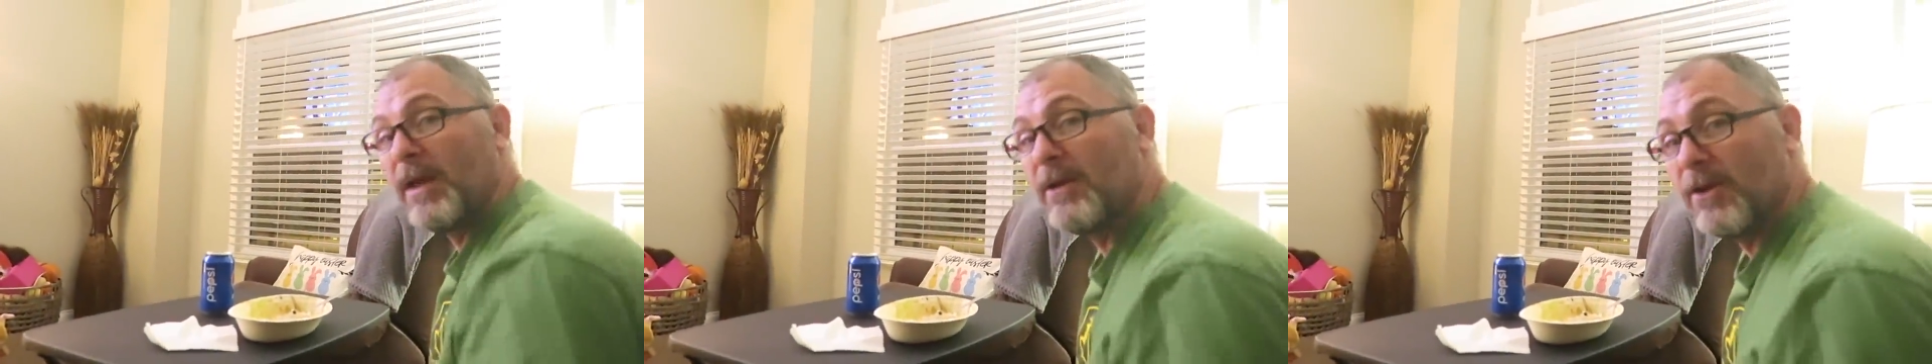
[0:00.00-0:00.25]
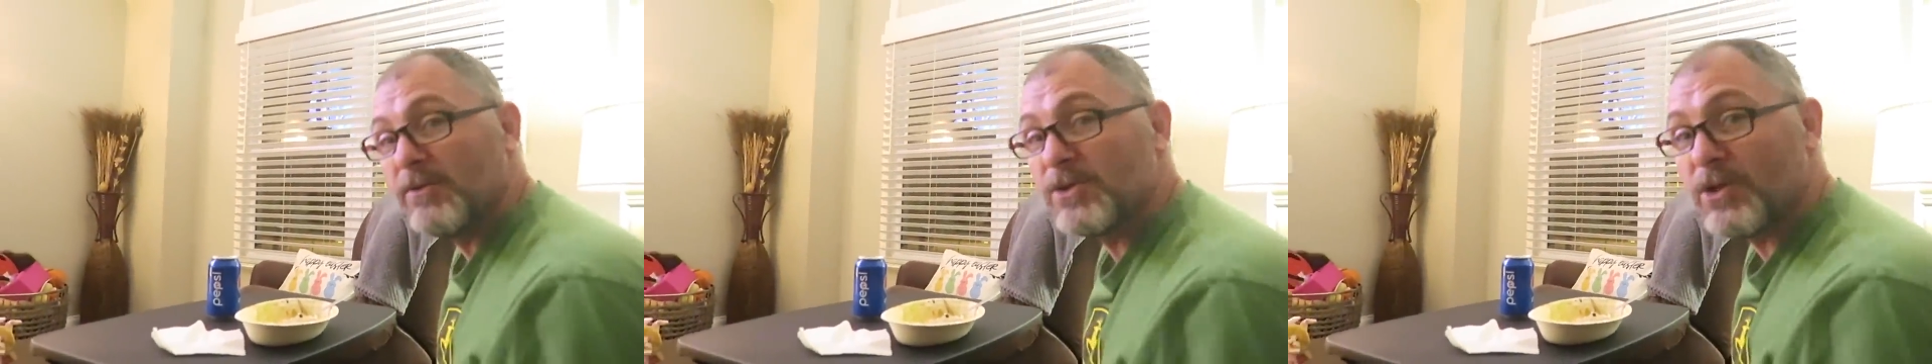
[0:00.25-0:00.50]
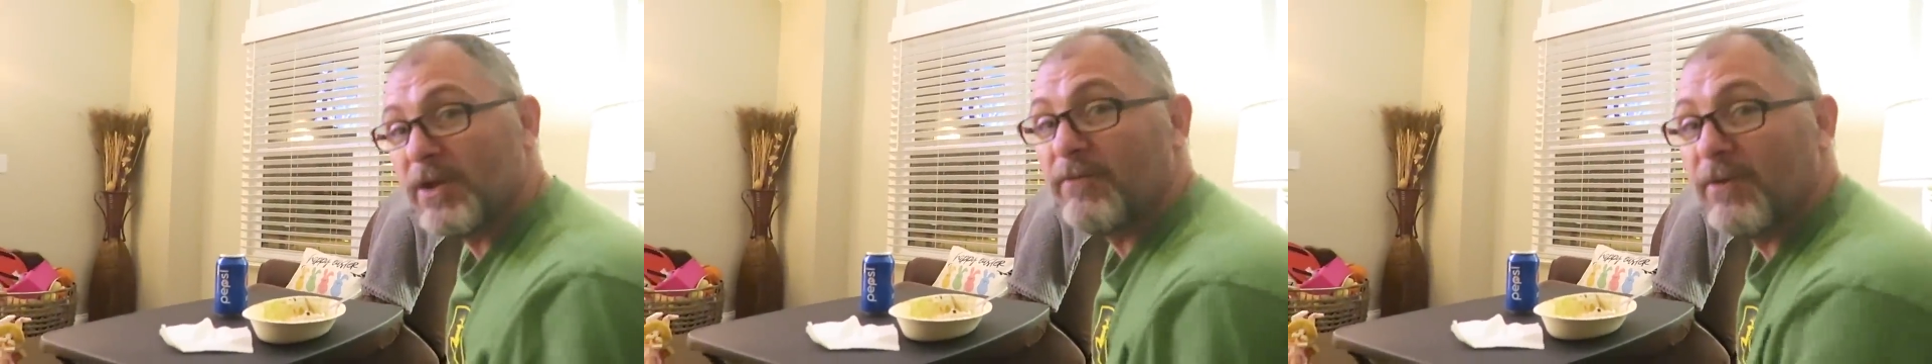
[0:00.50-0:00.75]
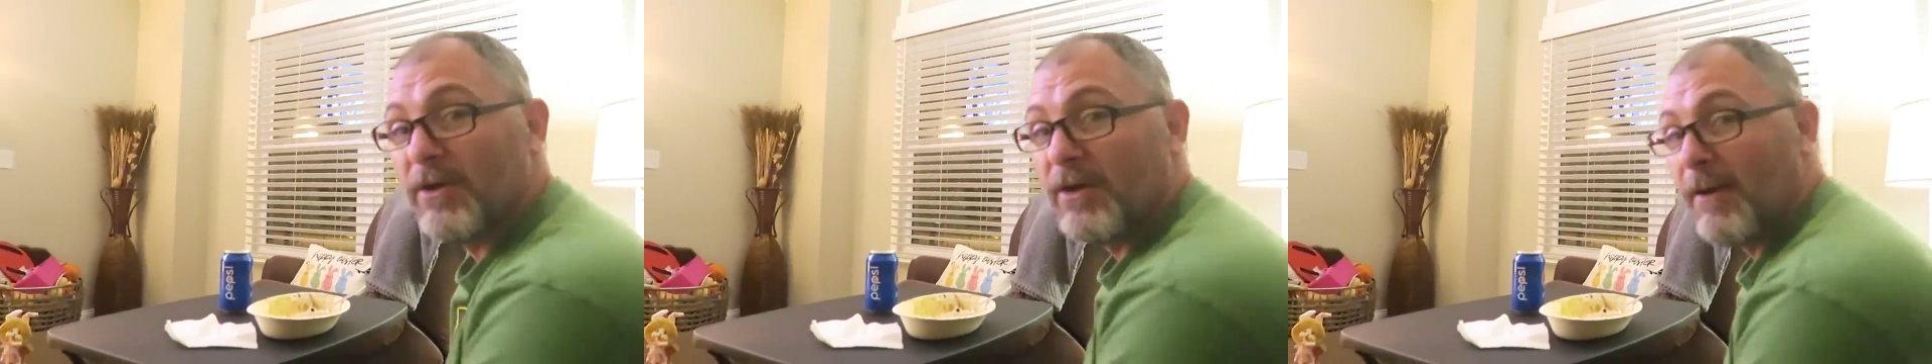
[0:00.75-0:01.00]
I'd go straight
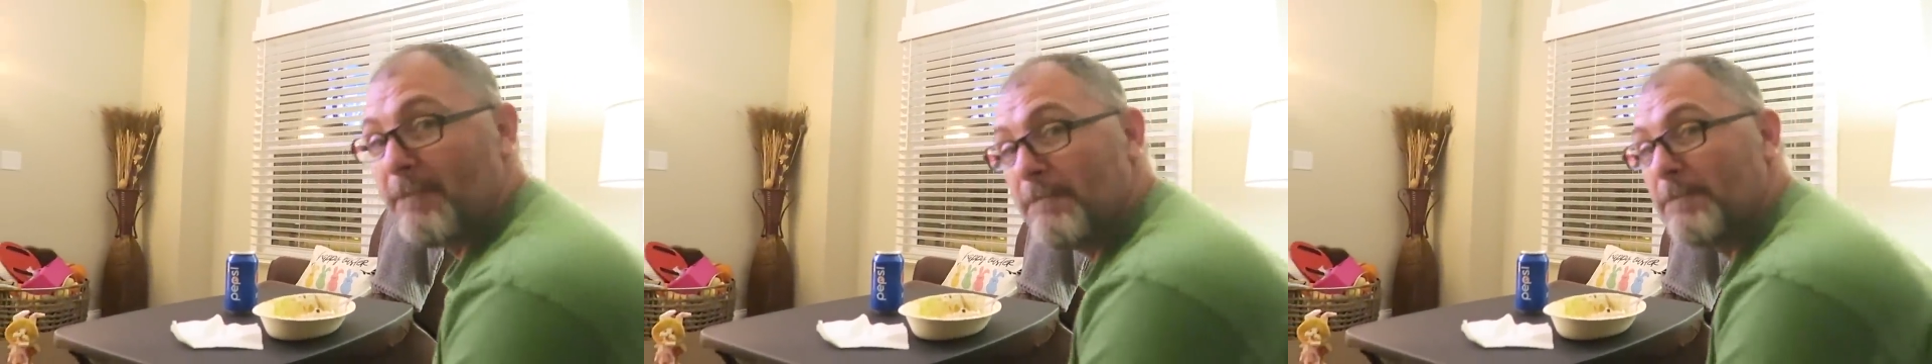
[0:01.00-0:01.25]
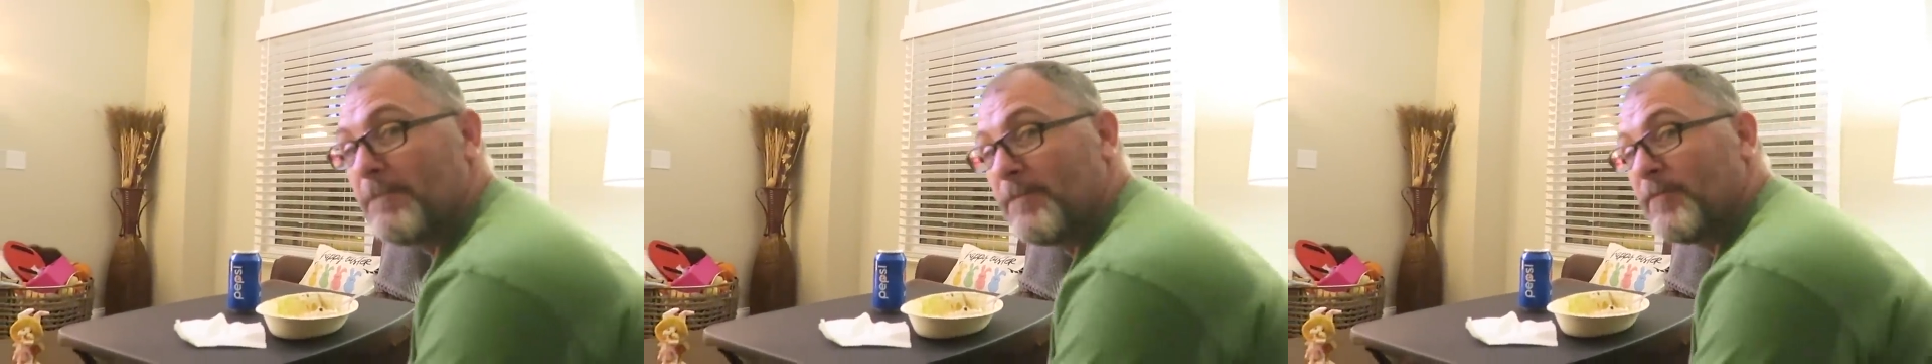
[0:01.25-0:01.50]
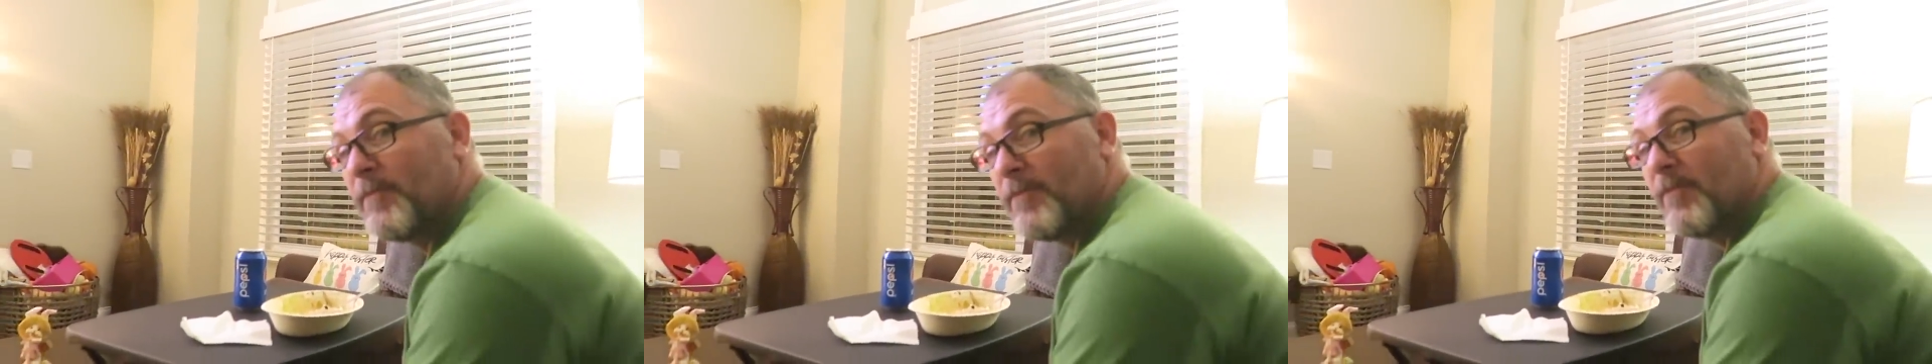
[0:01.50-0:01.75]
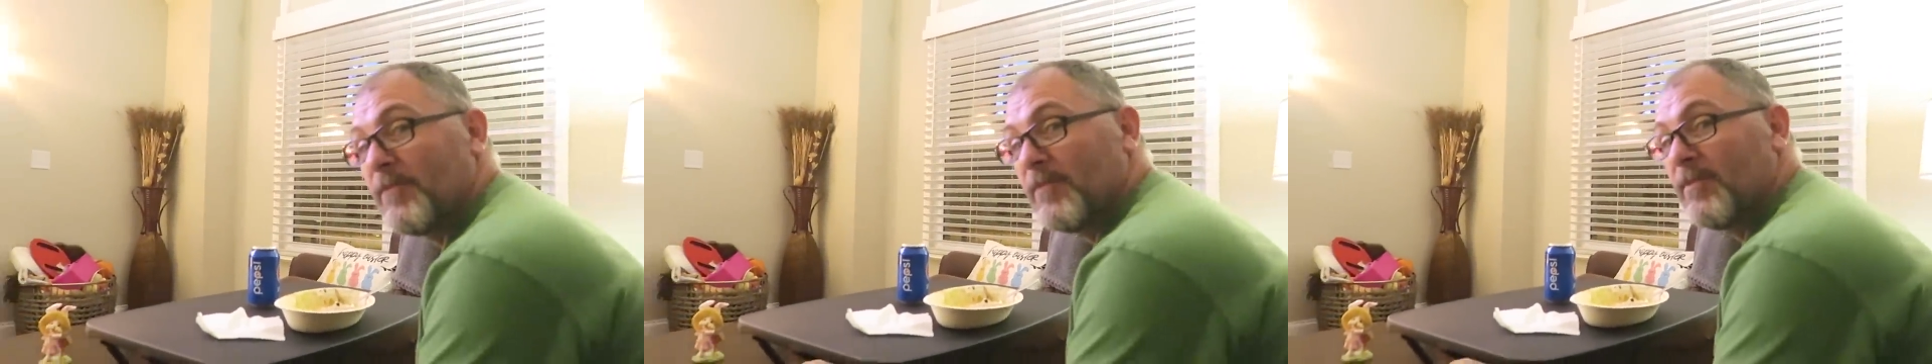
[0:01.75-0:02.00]
for her.
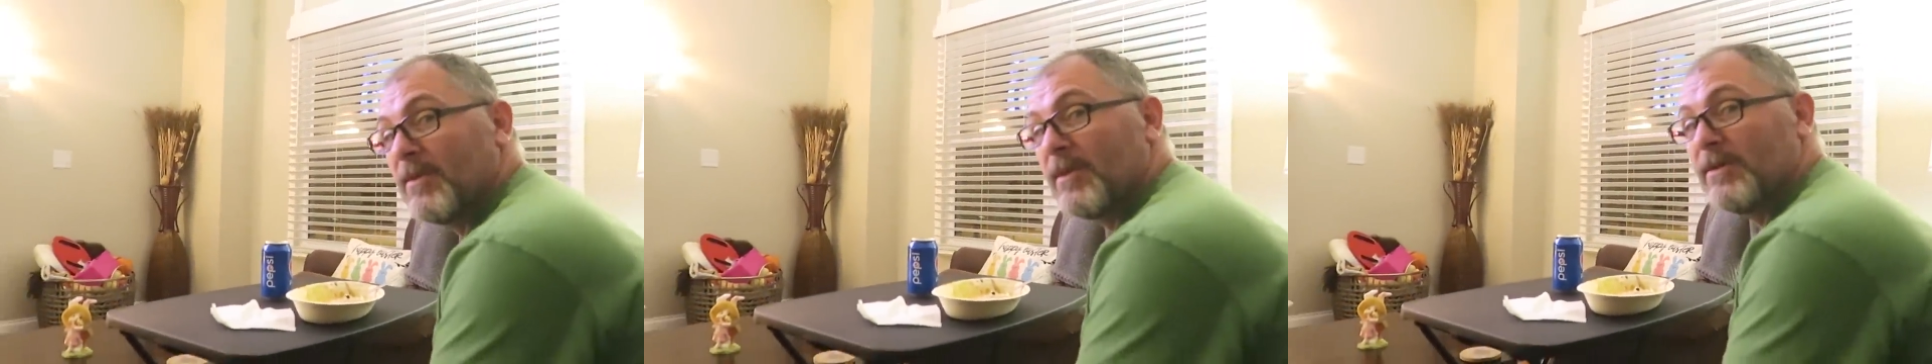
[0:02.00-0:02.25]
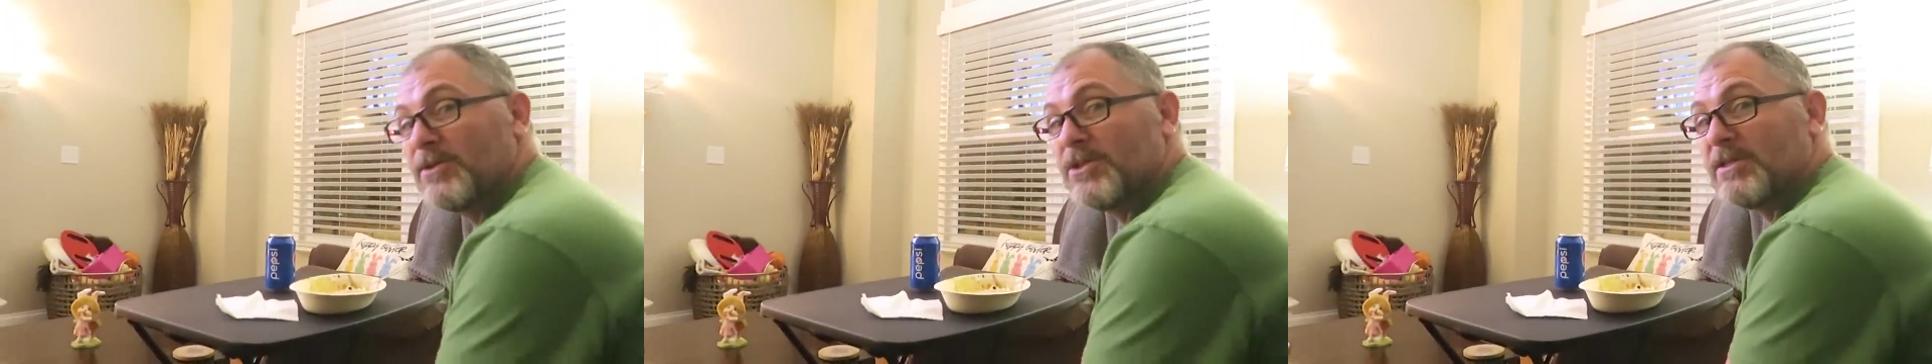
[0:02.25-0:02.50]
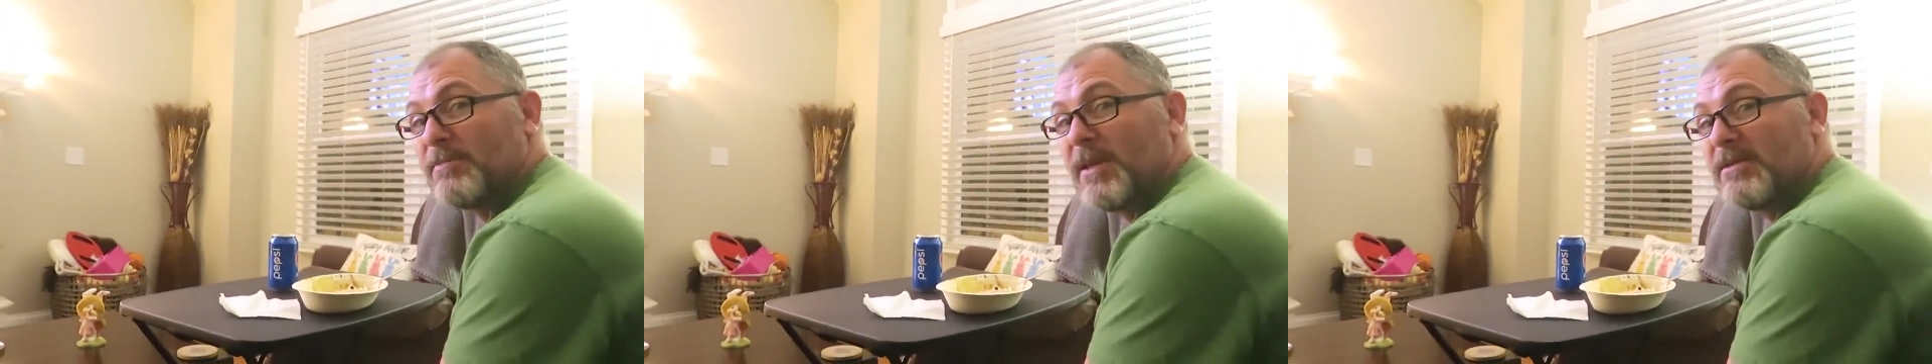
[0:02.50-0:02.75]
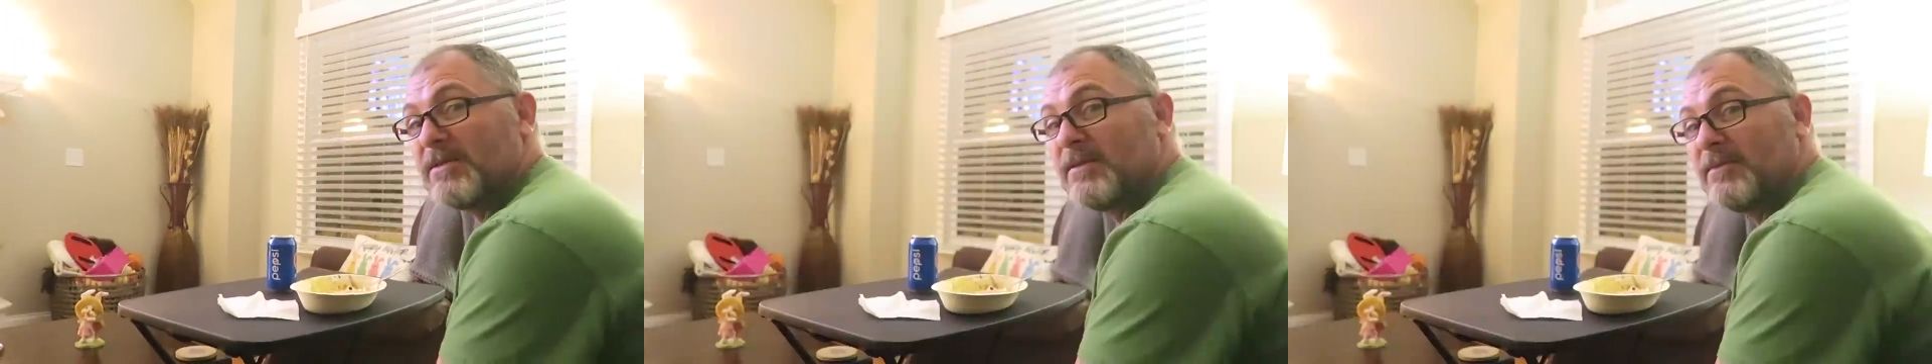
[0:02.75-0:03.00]
Well, I would,
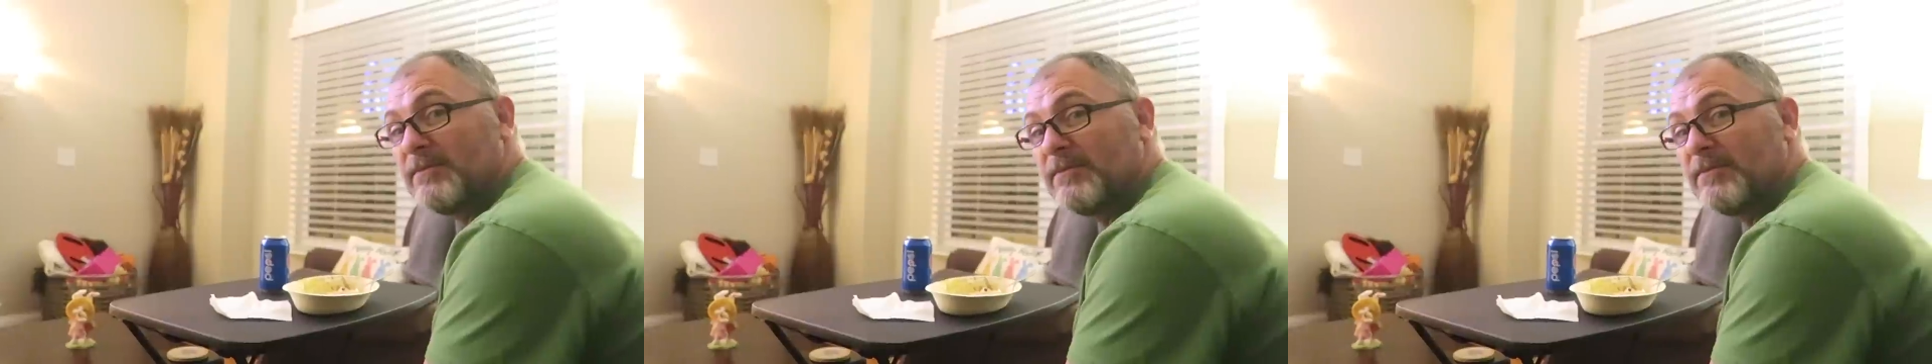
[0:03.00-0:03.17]
amazing.